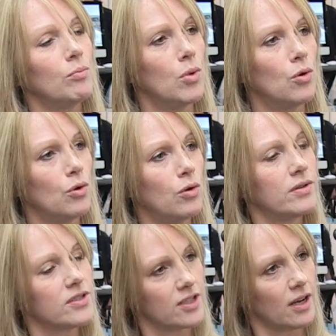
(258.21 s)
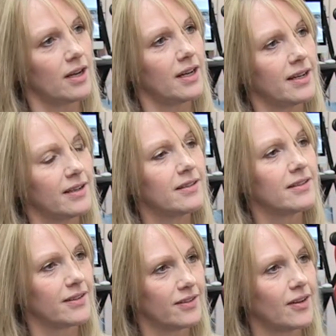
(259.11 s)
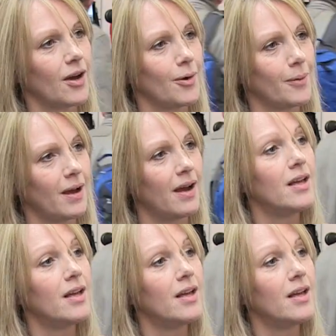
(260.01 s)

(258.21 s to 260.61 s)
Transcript: more sterling. So